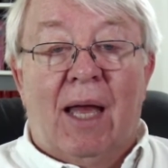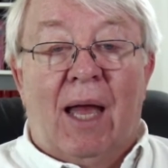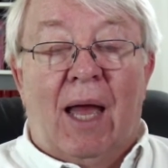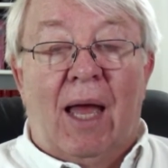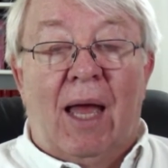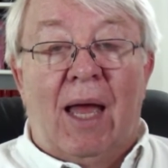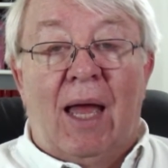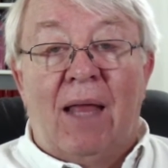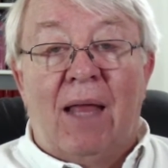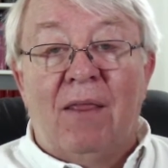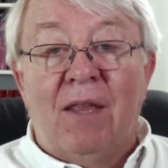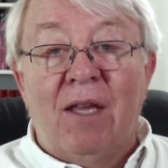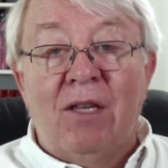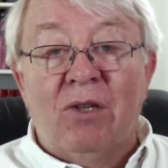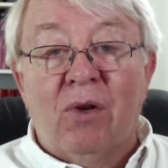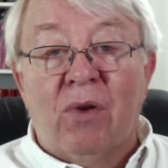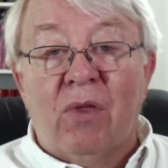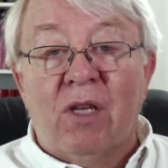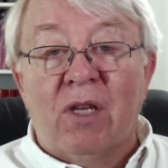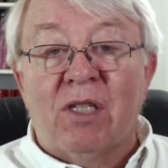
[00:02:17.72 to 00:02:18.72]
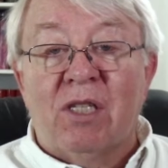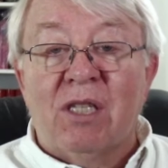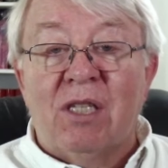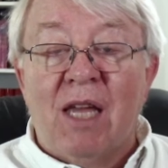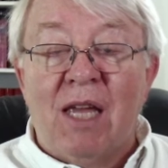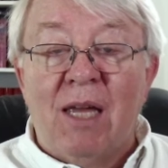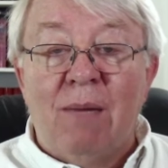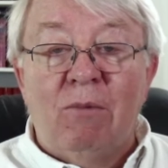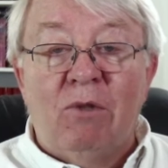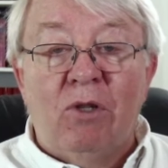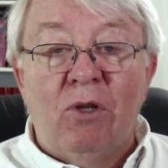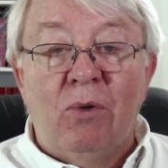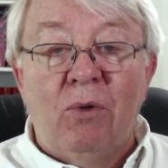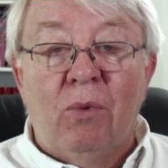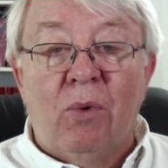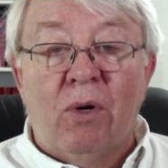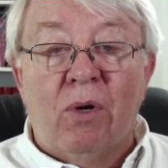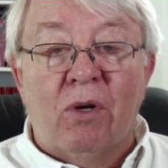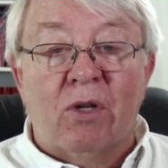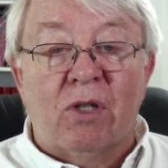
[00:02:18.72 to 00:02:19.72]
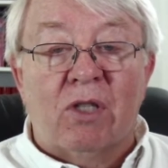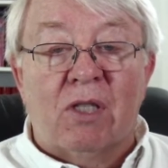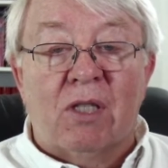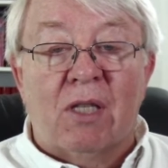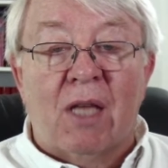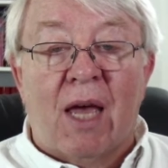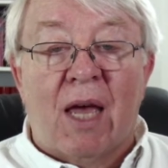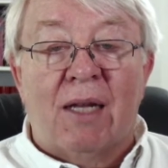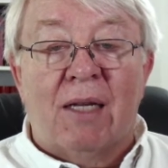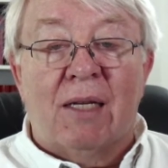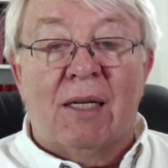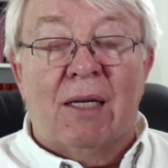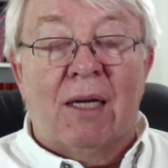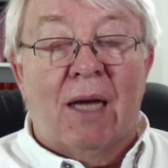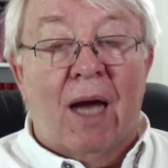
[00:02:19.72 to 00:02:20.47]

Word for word: A- and these are the same two words that